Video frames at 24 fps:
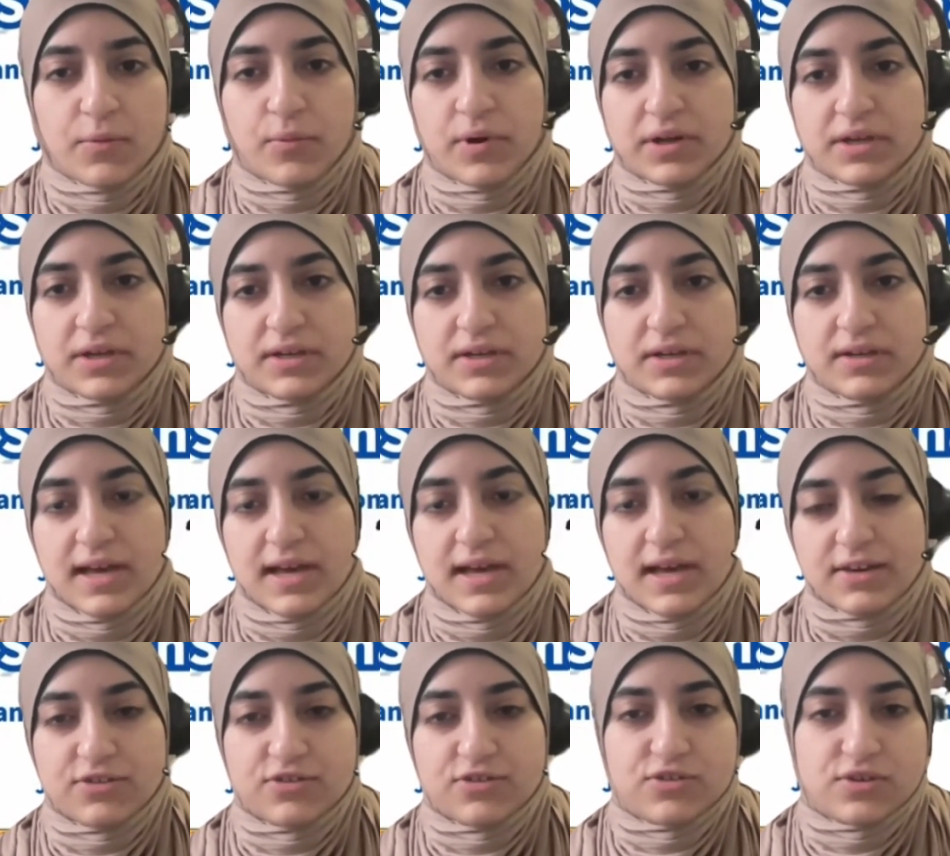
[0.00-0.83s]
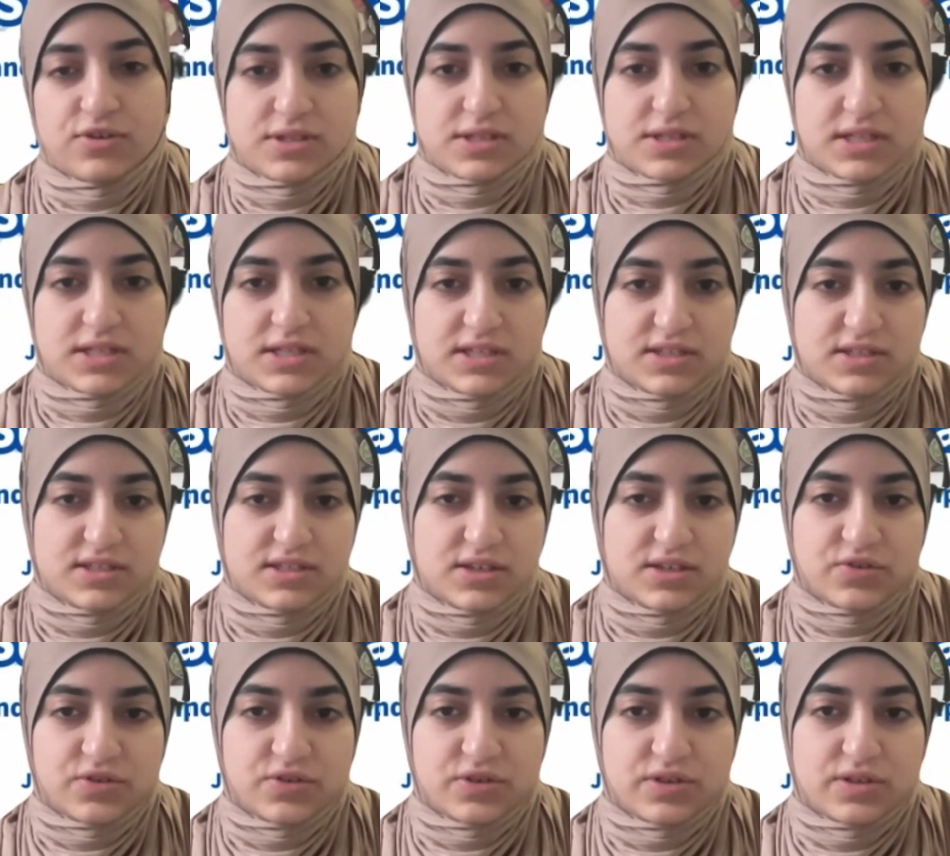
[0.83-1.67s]
what actions and
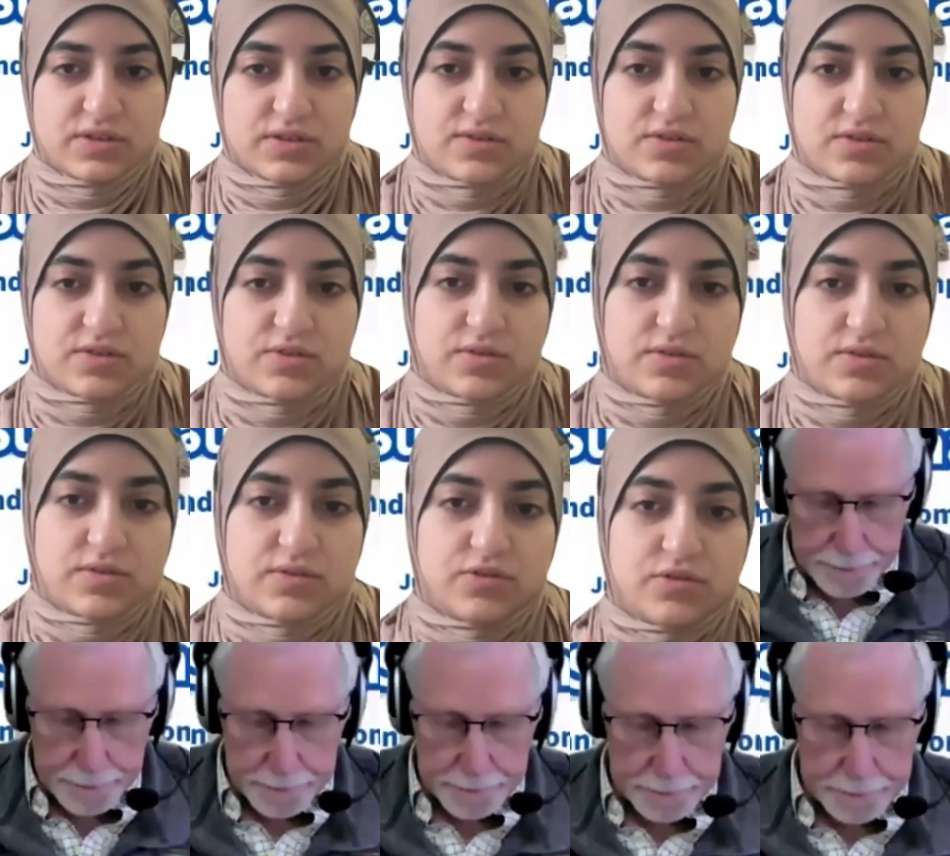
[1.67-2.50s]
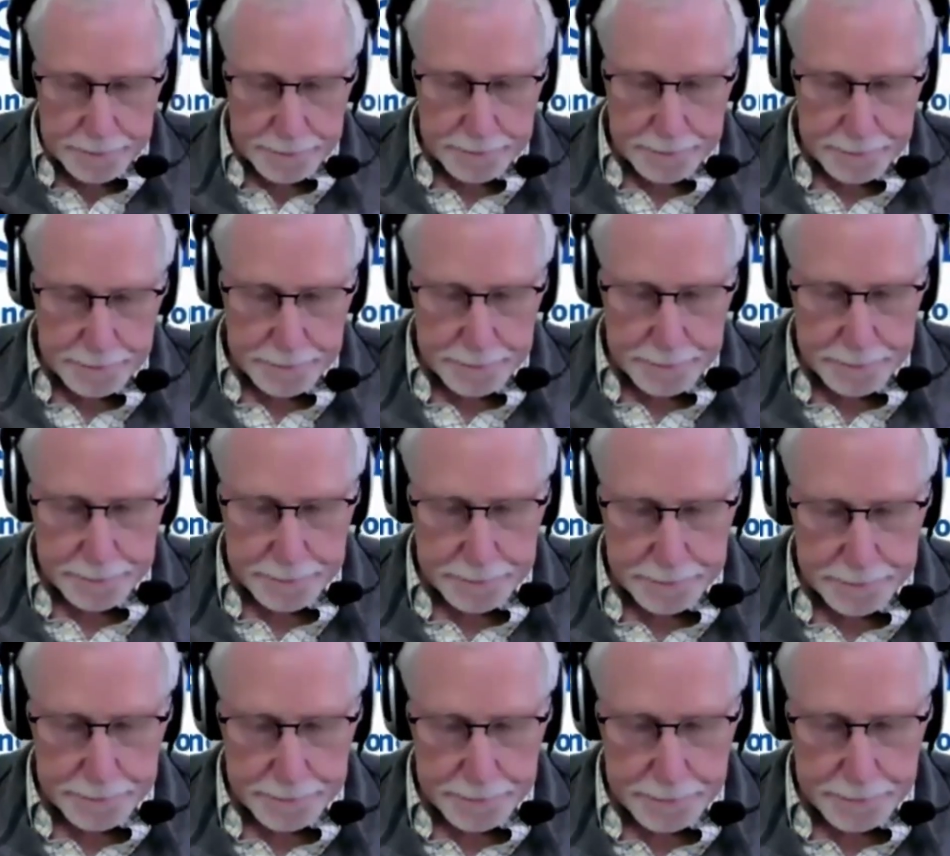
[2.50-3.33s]
decisions should we
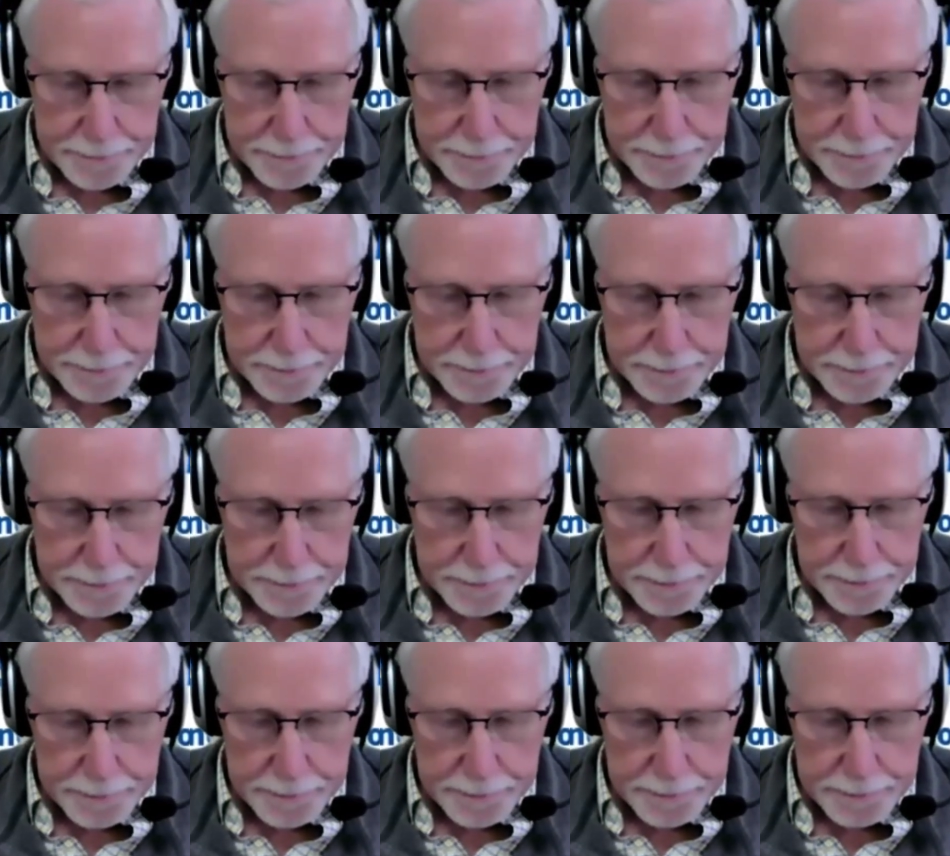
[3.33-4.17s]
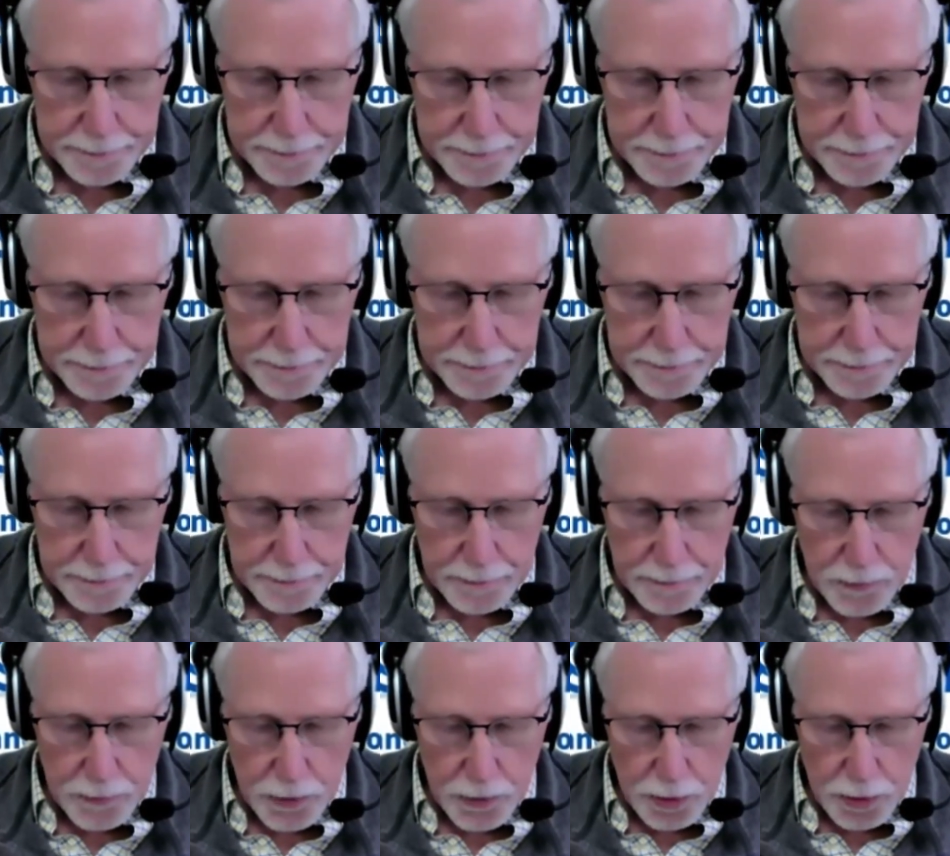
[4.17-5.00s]
encourage our world leaders
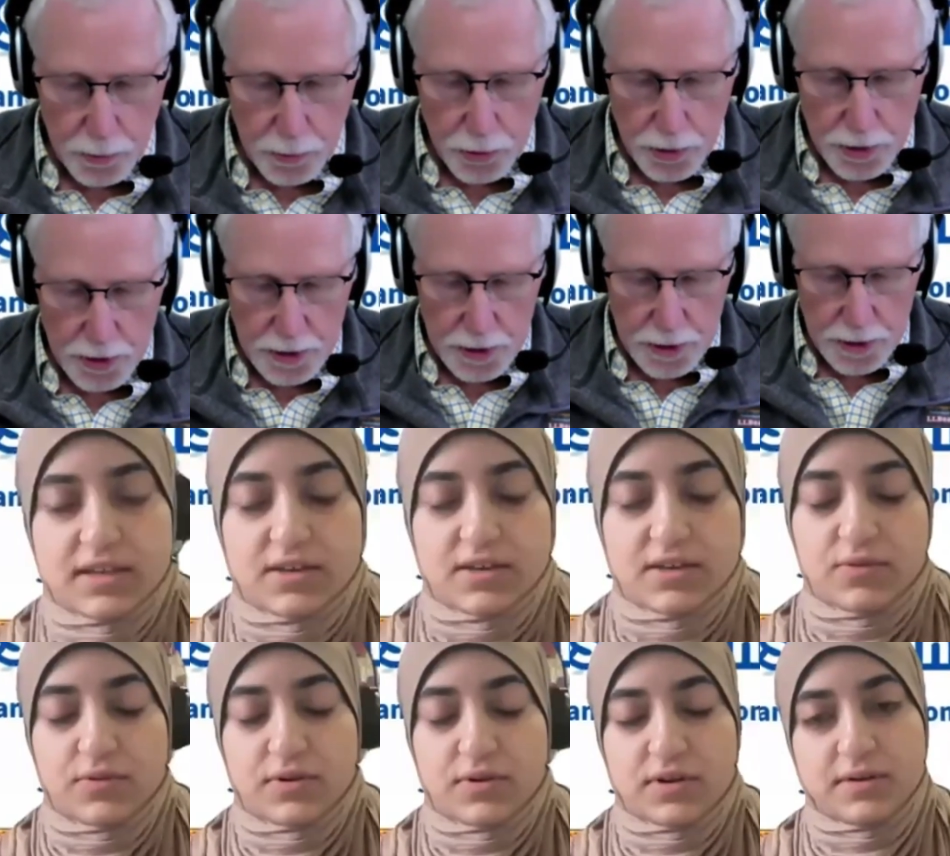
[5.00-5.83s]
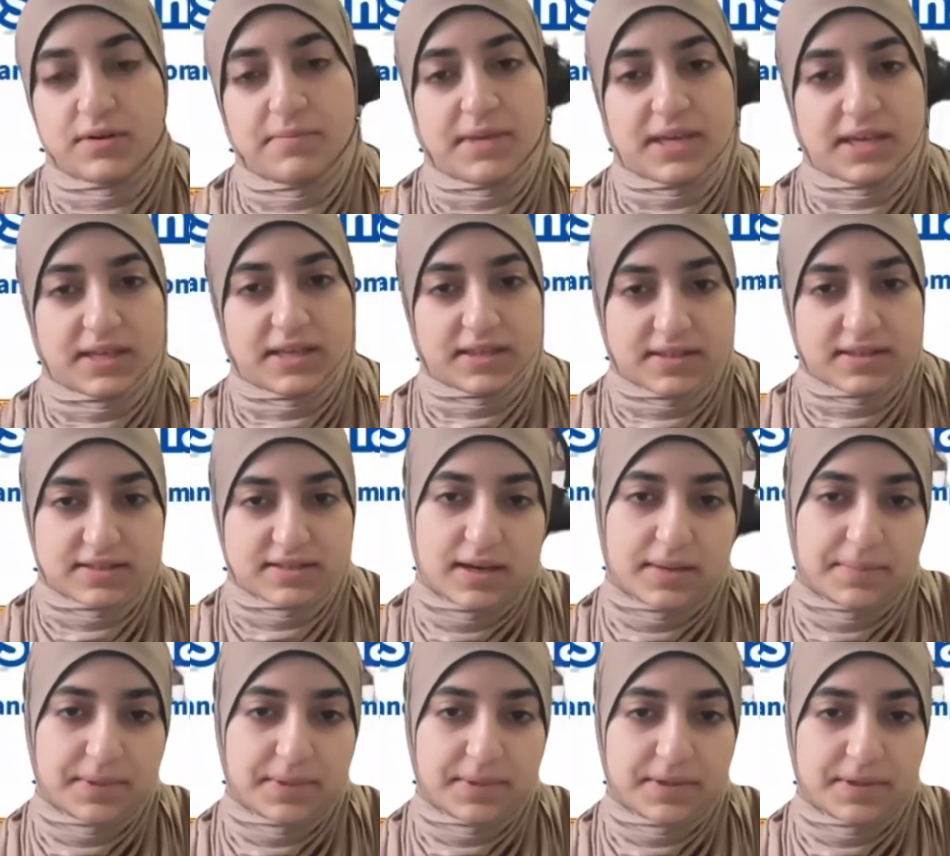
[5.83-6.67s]
to take in order to make
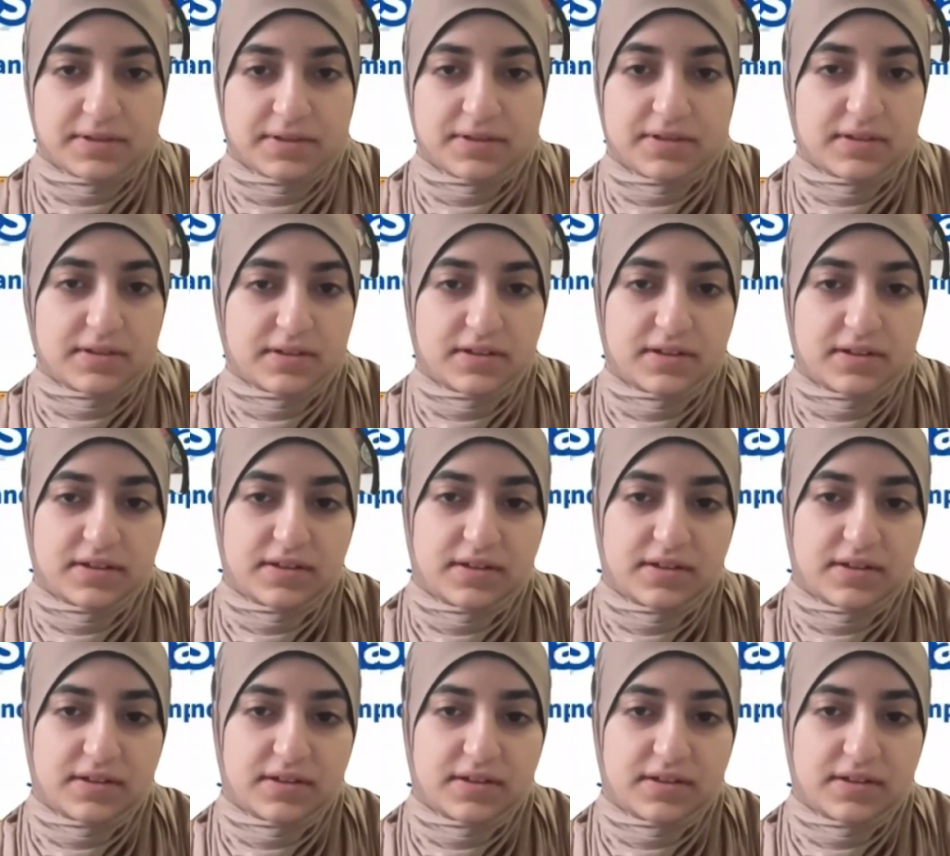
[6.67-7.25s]
this happen?